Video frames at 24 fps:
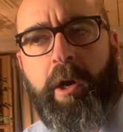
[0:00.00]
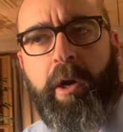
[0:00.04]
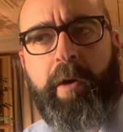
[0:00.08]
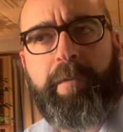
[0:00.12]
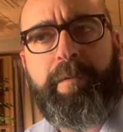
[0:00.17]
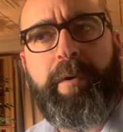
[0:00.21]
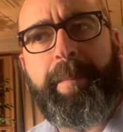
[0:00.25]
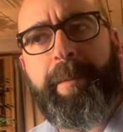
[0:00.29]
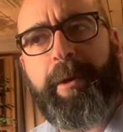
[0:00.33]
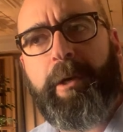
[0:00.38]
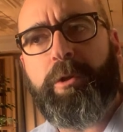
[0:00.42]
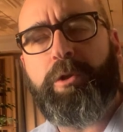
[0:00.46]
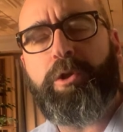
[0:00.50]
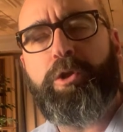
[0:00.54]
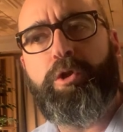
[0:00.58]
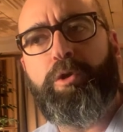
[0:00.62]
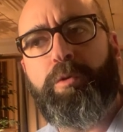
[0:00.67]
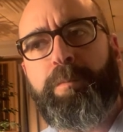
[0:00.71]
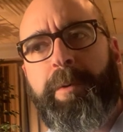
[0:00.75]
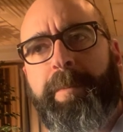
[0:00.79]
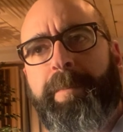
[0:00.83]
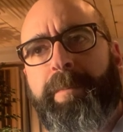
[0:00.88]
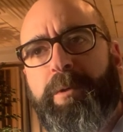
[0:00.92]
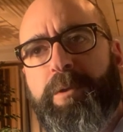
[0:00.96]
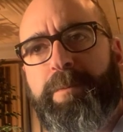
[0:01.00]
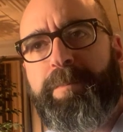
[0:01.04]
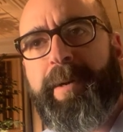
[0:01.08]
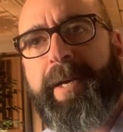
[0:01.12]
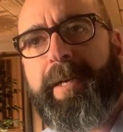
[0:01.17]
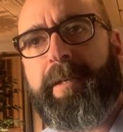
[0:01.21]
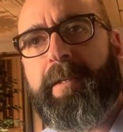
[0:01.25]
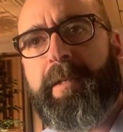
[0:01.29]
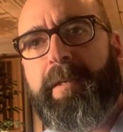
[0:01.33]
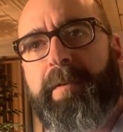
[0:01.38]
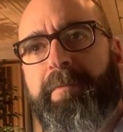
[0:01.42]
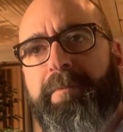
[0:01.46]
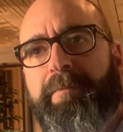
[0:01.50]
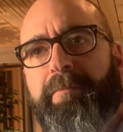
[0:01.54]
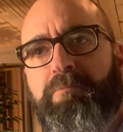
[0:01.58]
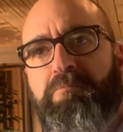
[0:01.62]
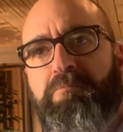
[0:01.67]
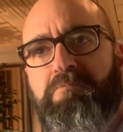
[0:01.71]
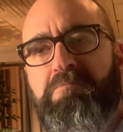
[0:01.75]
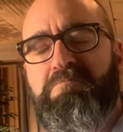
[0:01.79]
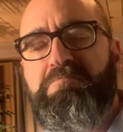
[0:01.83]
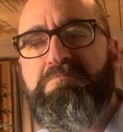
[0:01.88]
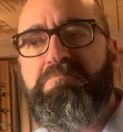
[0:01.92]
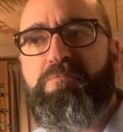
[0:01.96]
from a consumer perspective,
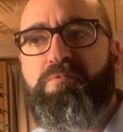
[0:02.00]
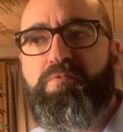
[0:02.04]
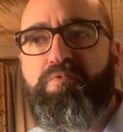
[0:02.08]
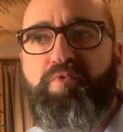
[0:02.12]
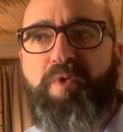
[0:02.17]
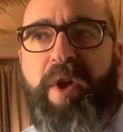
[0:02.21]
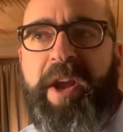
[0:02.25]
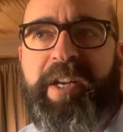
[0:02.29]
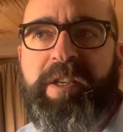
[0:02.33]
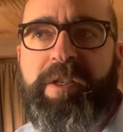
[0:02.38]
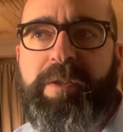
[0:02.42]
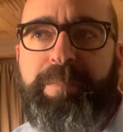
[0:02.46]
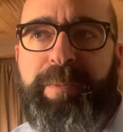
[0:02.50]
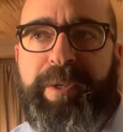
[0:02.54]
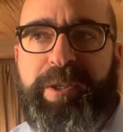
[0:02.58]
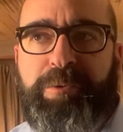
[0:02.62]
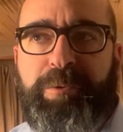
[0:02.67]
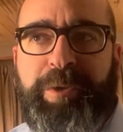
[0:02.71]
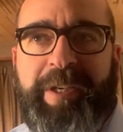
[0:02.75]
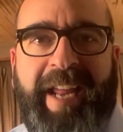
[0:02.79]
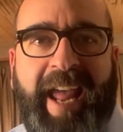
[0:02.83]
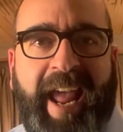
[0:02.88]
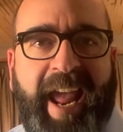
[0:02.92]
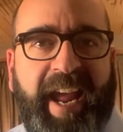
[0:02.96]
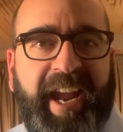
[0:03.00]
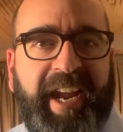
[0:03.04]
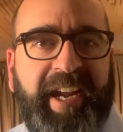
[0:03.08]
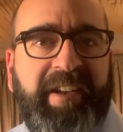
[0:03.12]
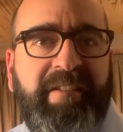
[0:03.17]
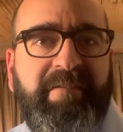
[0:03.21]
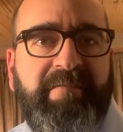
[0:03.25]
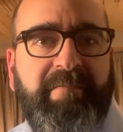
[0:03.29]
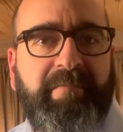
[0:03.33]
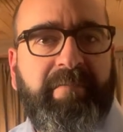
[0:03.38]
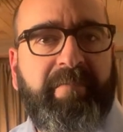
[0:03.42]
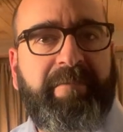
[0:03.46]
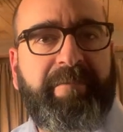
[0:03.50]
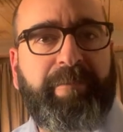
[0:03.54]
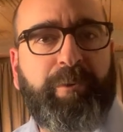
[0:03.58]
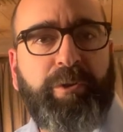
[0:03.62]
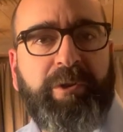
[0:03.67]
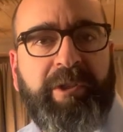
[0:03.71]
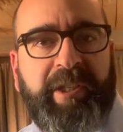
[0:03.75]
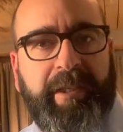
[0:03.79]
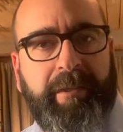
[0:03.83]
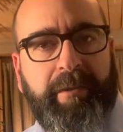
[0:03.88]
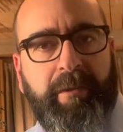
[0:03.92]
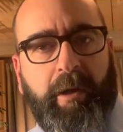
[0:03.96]
ranged between eight and
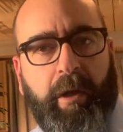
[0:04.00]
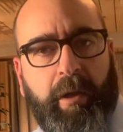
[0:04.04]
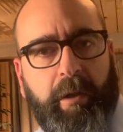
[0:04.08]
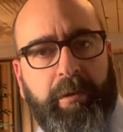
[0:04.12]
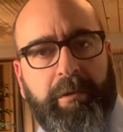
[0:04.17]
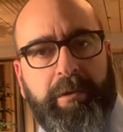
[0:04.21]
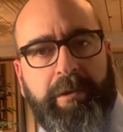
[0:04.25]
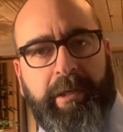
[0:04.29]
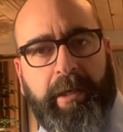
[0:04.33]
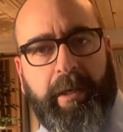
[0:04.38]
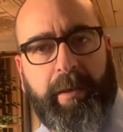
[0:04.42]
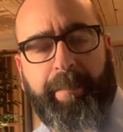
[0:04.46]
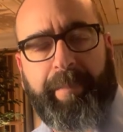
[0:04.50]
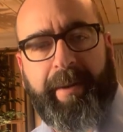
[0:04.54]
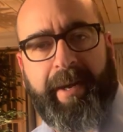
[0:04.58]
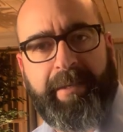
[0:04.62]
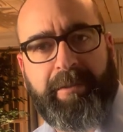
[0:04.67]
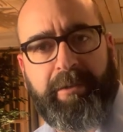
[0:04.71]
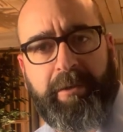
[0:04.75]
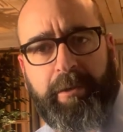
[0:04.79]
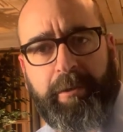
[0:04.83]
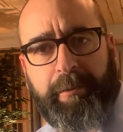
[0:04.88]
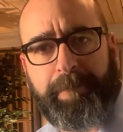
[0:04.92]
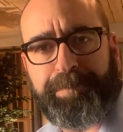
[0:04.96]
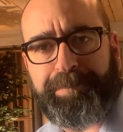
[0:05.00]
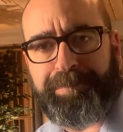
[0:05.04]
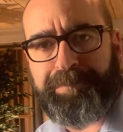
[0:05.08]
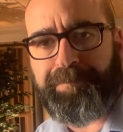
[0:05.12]
fourteen dollars a capacitor.